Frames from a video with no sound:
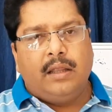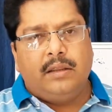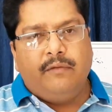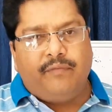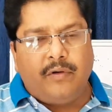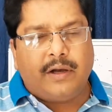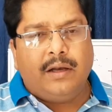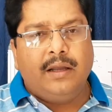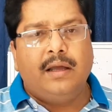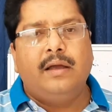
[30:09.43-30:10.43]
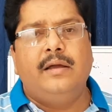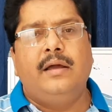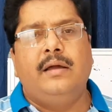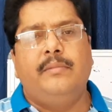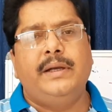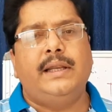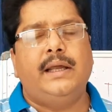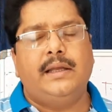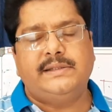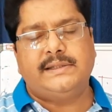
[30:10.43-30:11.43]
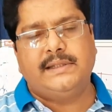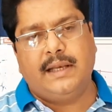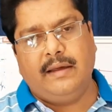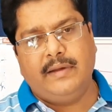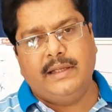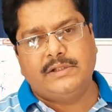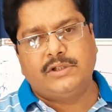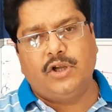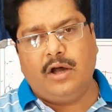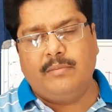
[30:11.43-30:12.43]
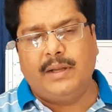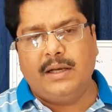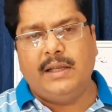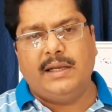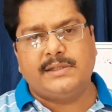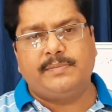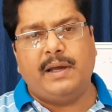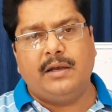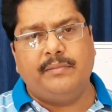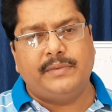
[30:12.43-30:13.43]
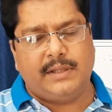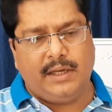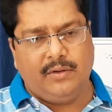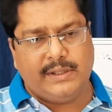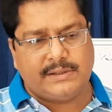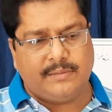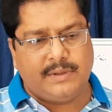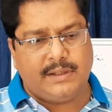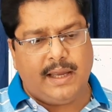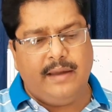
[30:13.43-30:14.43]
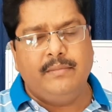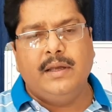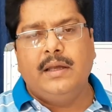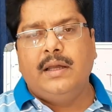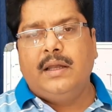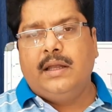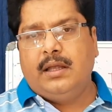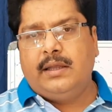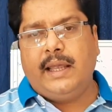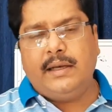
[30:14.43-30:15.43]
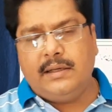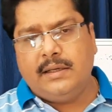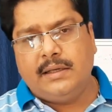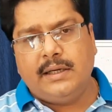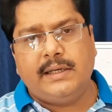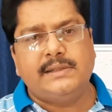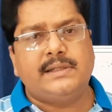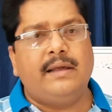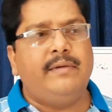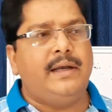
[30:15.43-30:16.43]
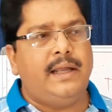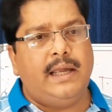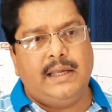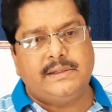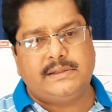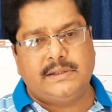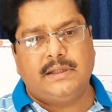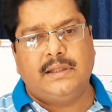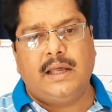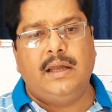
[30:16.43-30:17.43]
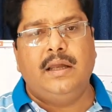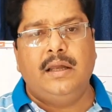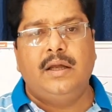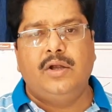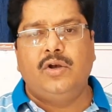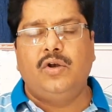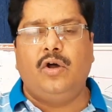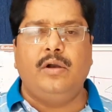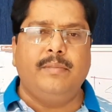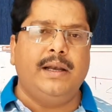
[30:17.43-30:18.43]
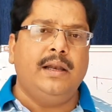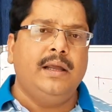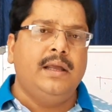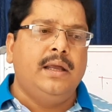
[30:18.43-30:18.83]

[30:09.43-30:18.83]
The 4 beta HCG level is normal in a span of 3 weeks of the time. Then it is leveled as the normal